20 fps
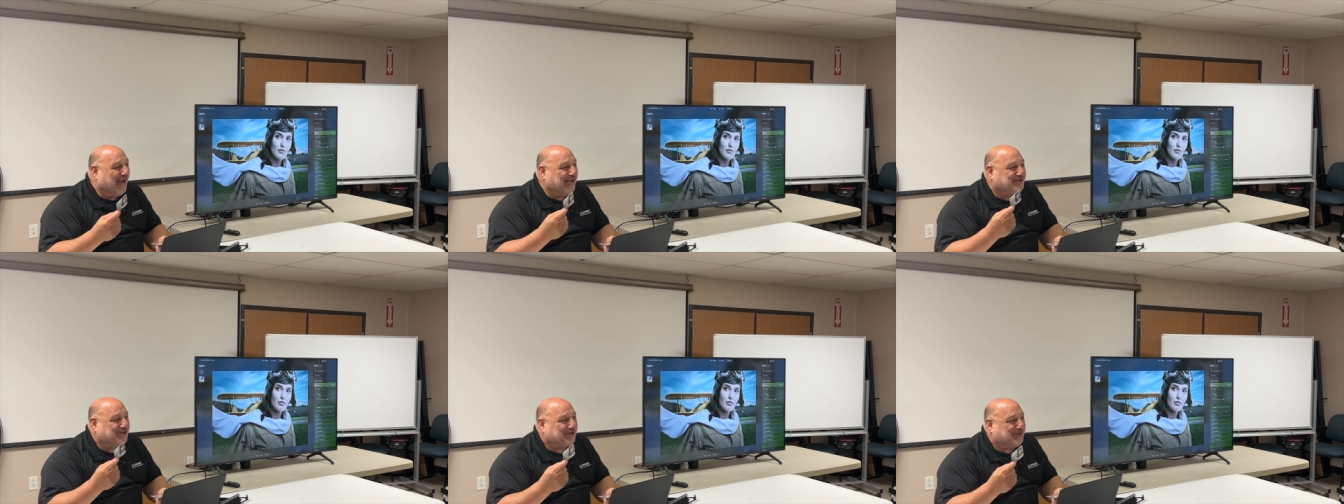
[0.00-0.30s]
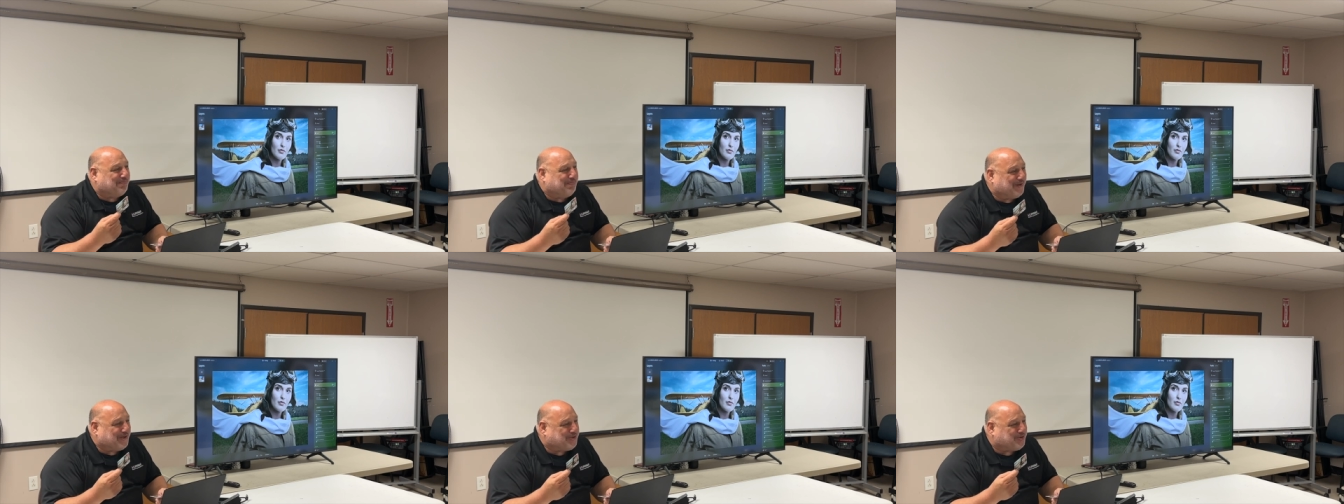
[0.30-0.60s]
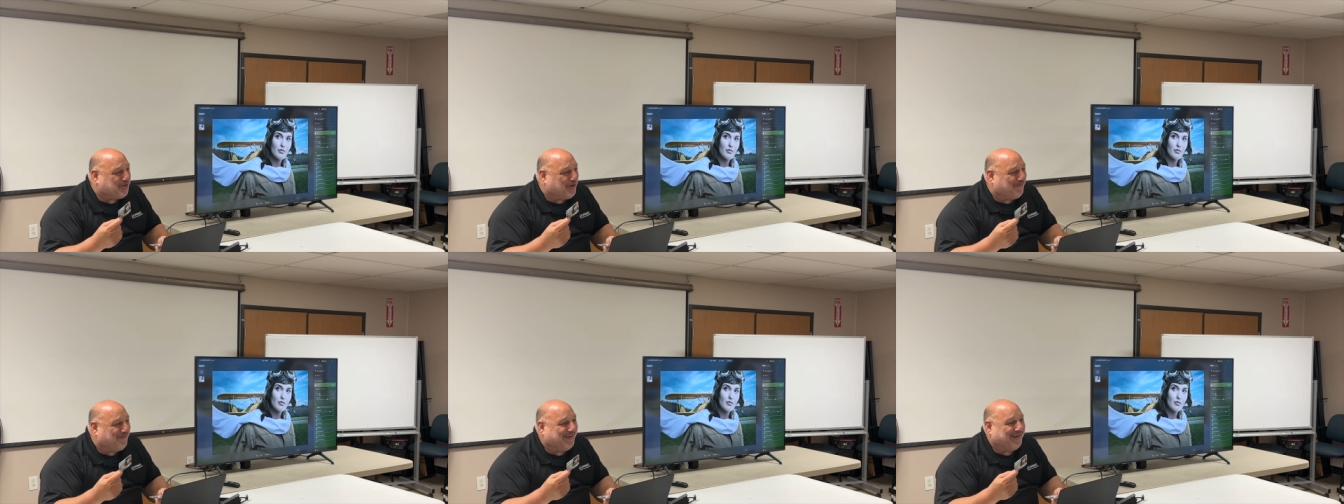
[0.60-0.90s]
I took a
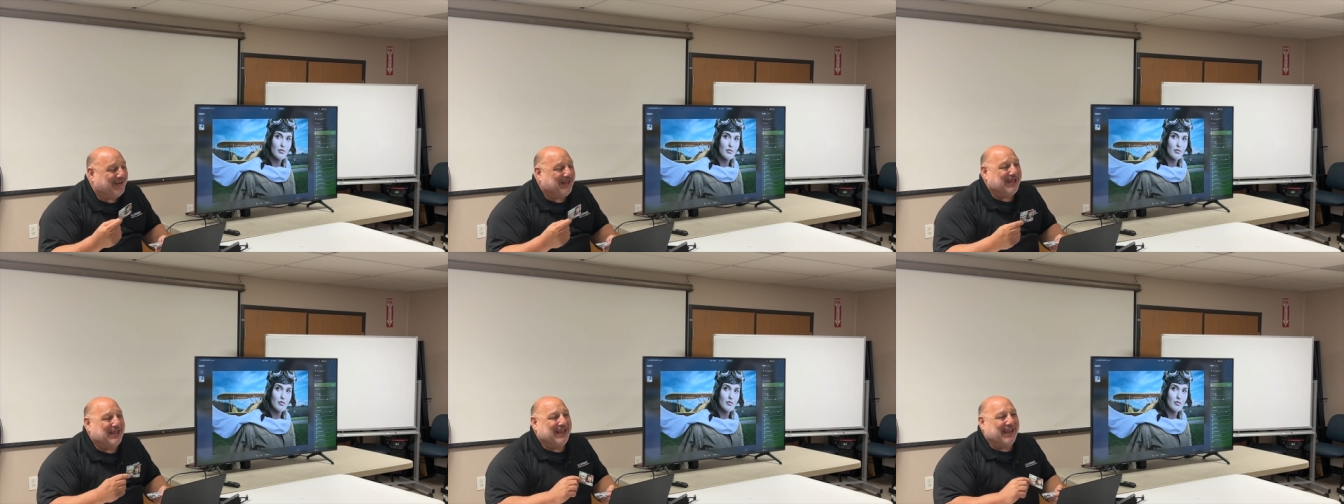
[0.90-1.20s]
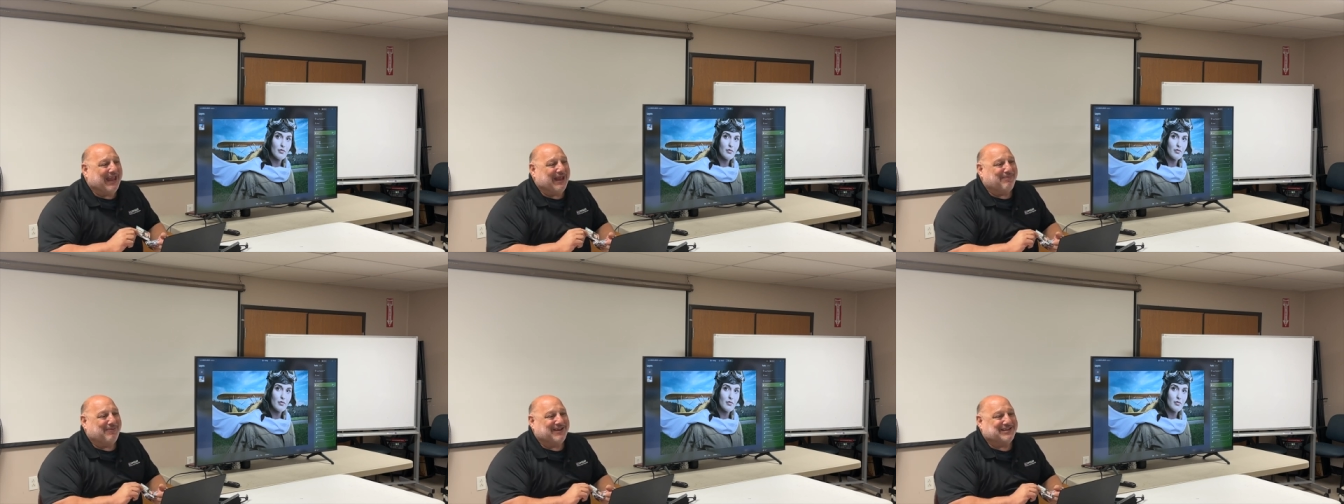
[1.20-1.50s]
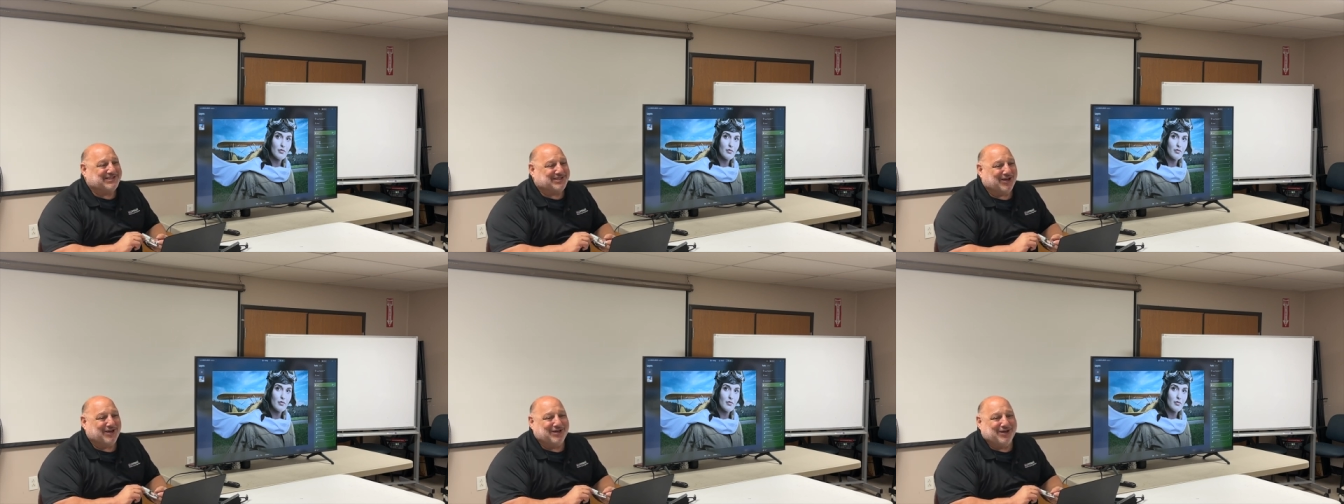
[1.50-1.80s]
picture of it, and my
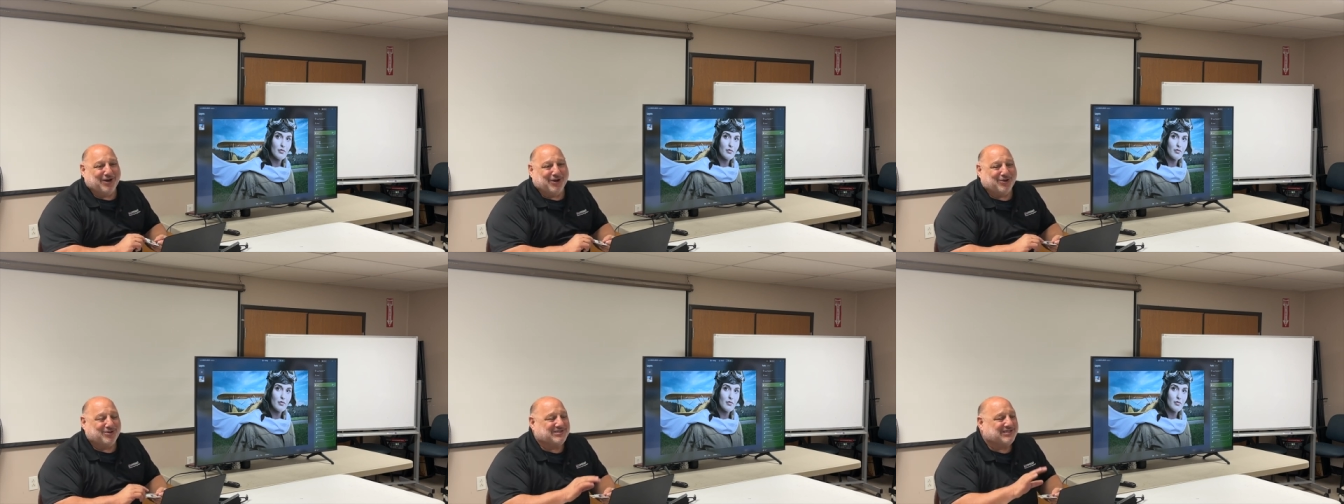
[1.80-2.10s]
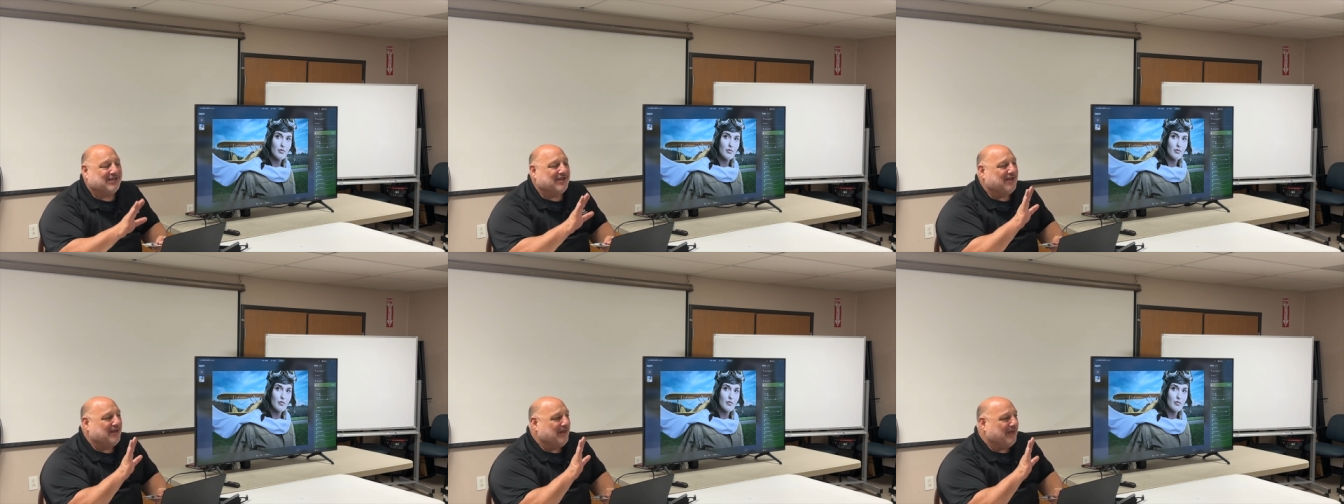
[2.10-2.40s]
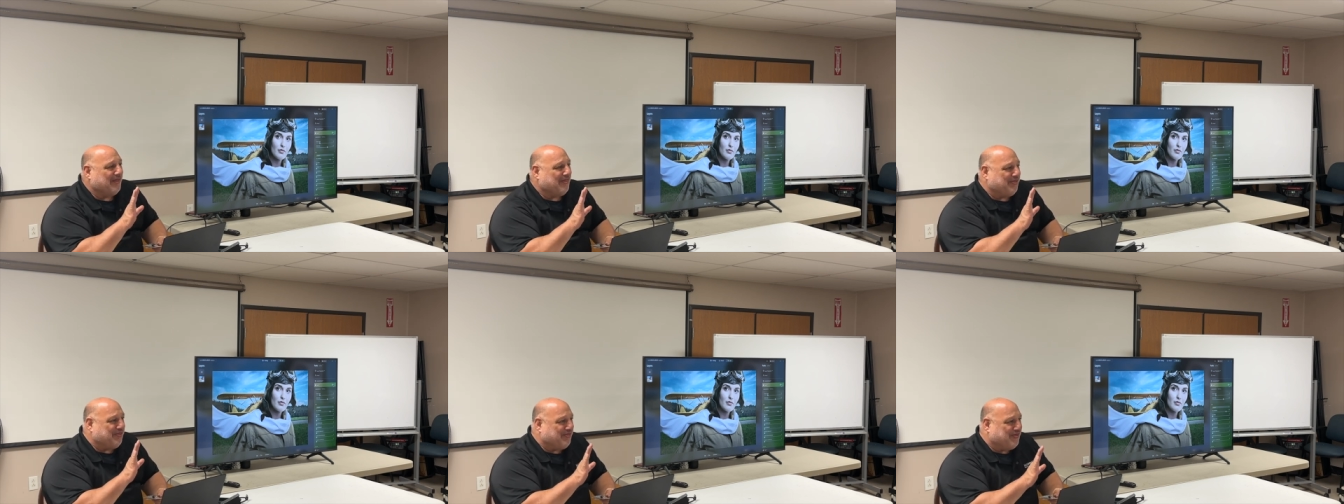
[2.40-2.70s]
son goes,
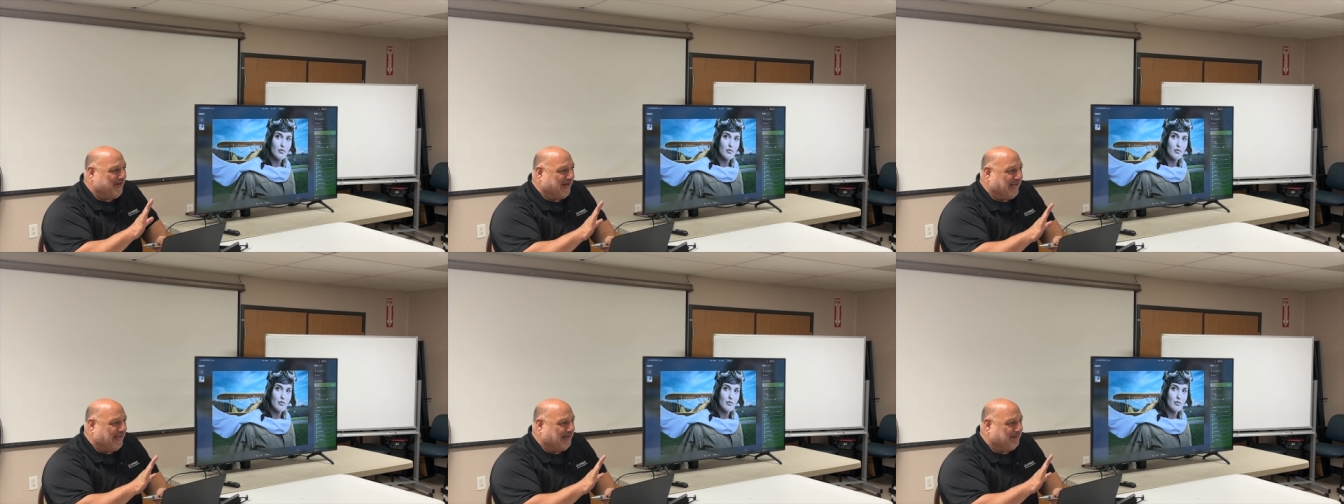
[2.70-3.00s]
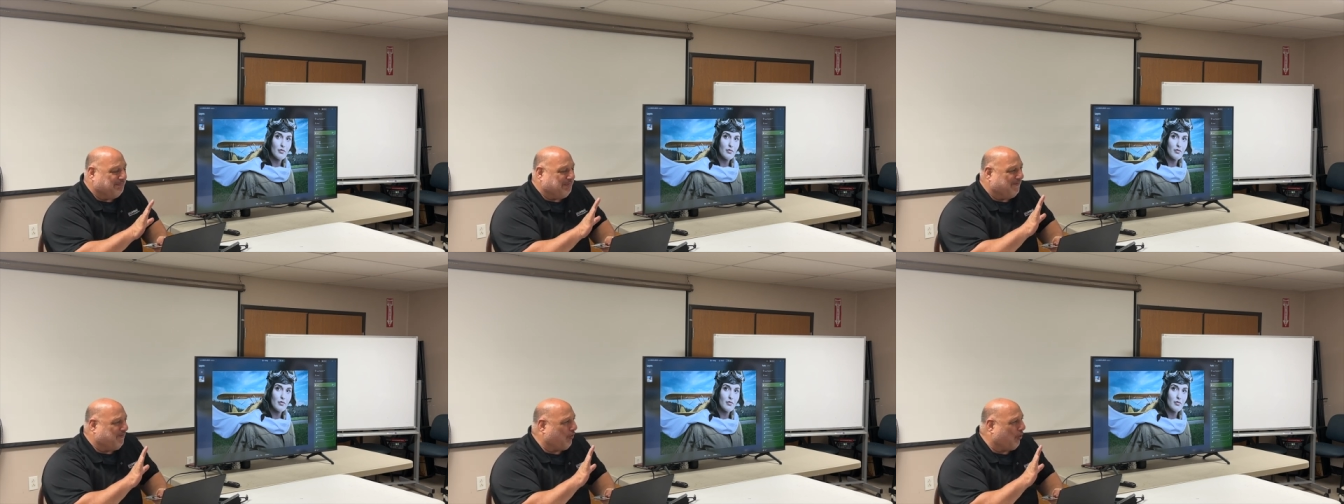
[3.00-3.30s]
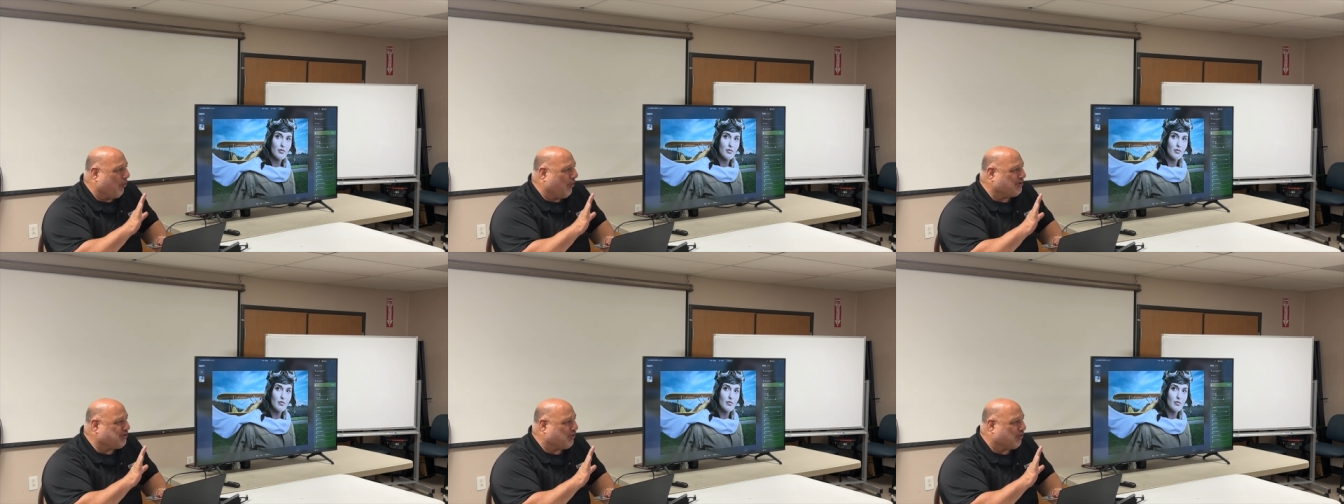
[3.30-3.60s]
Think
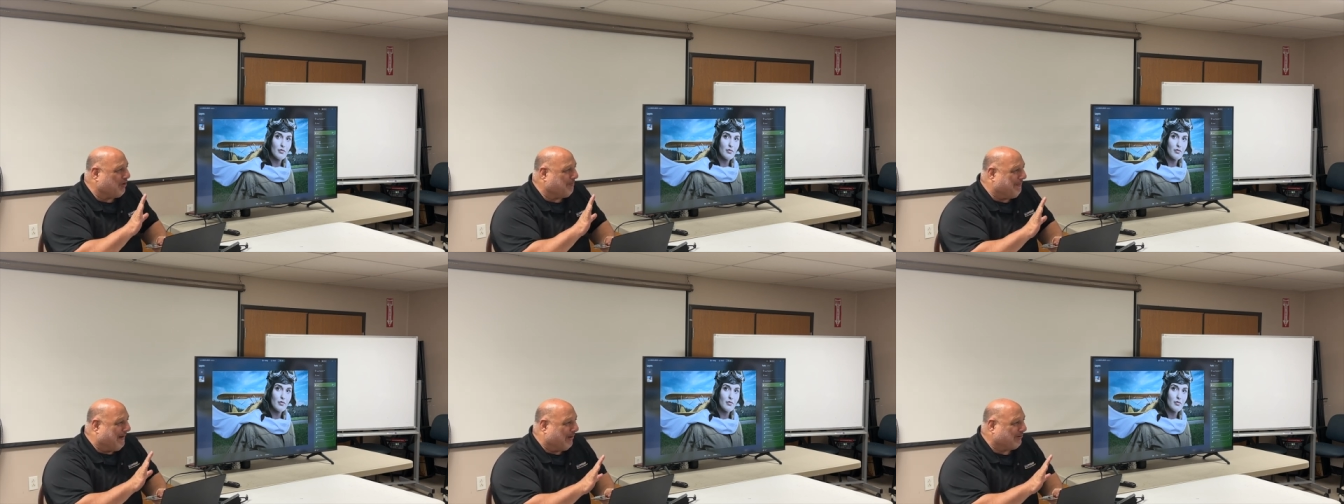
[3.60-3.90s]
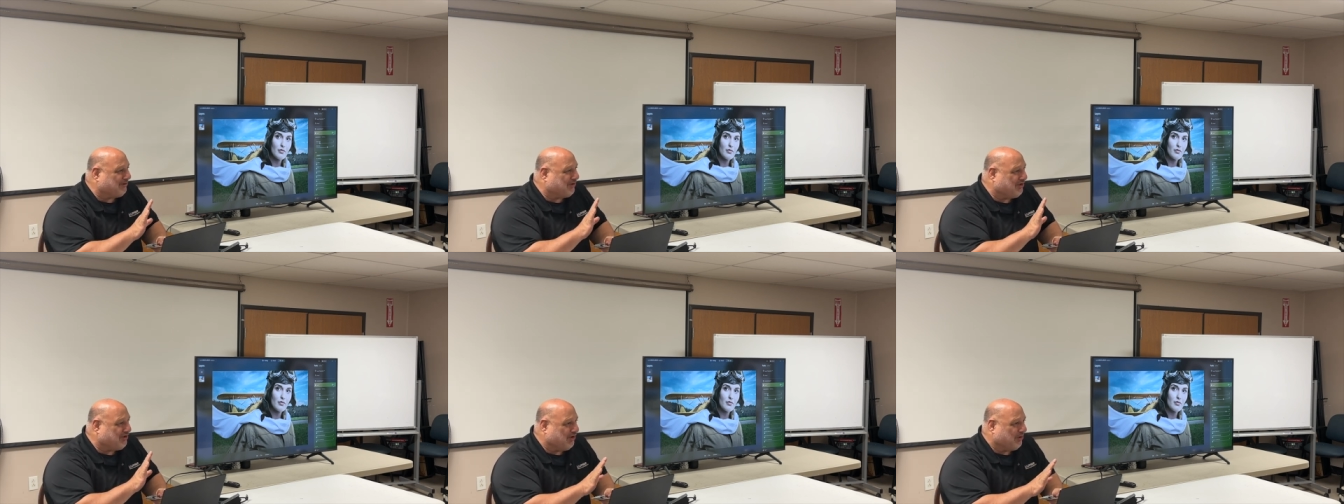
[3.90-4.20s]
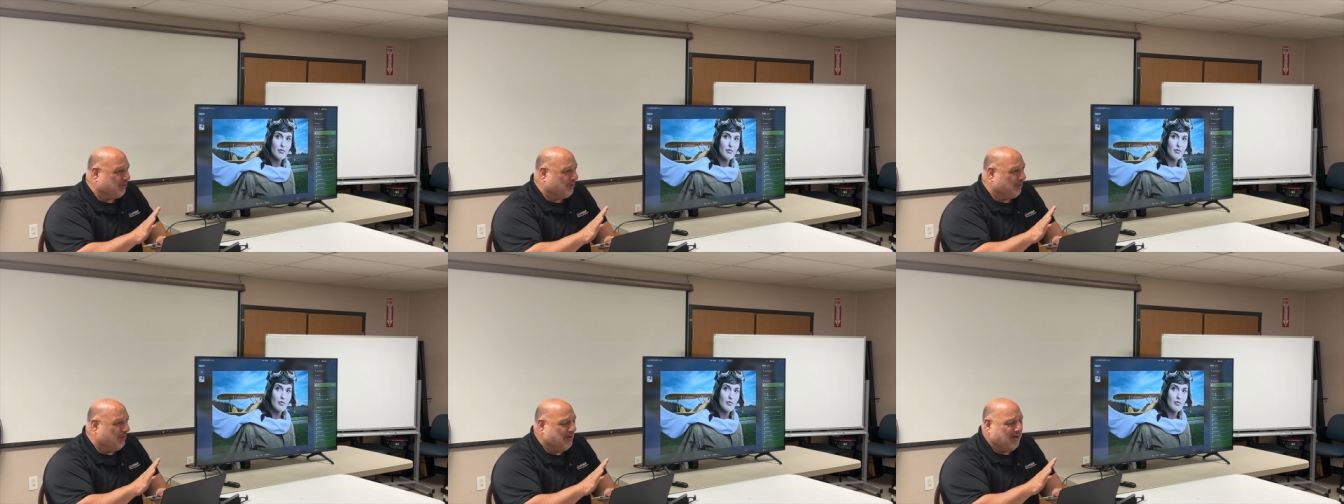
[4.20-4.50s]
before what you're about to
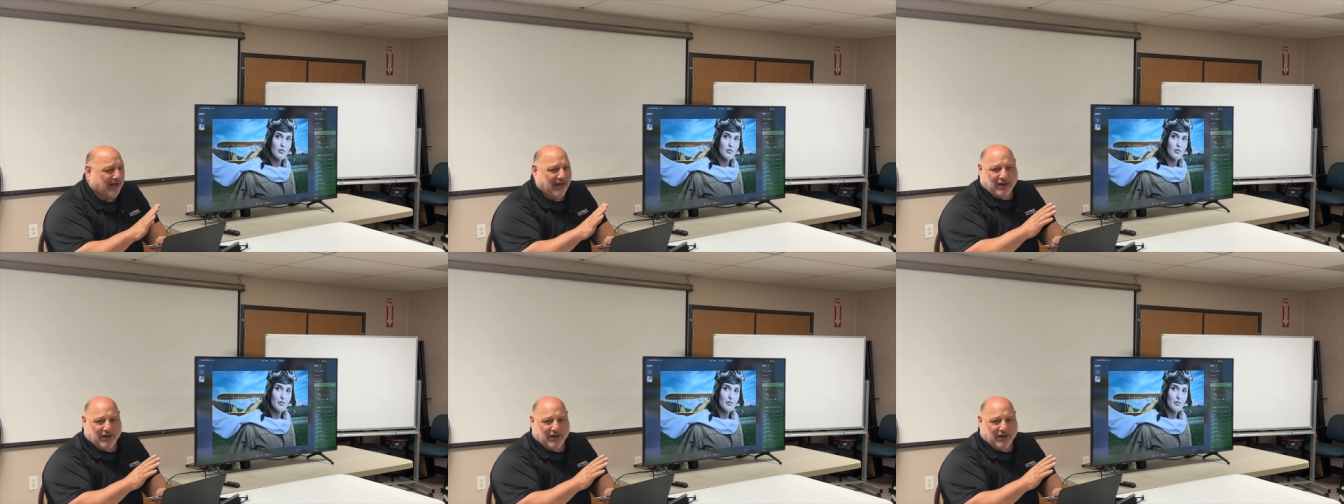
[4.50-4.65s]
do.